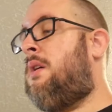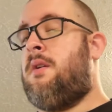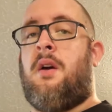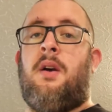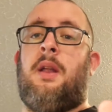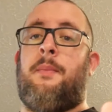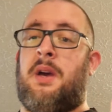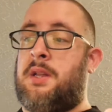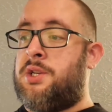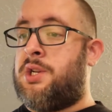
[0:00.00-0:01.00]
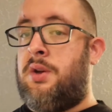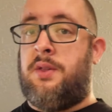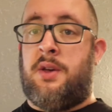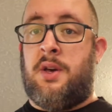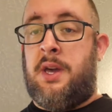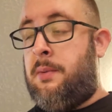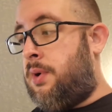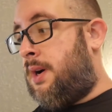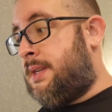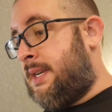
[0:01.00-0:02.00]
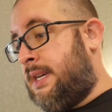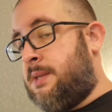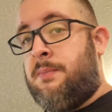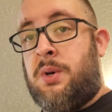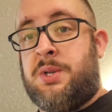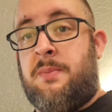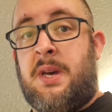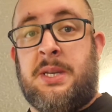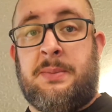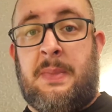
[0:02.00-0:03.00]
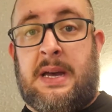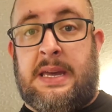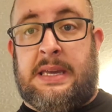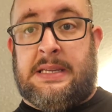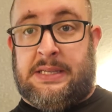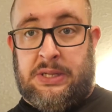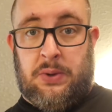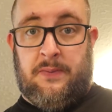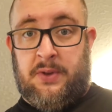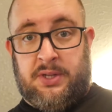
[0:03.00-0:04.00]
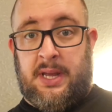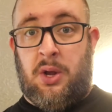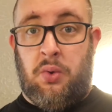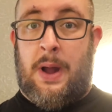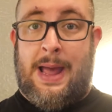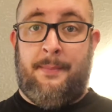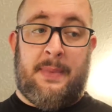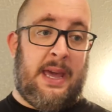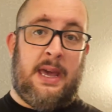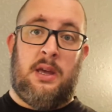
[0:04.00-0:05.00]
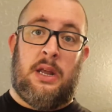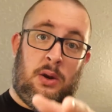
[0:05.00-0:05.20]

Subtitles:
Alright, I'm not going to show you the cooking process, mostly because my stove looks like crap and I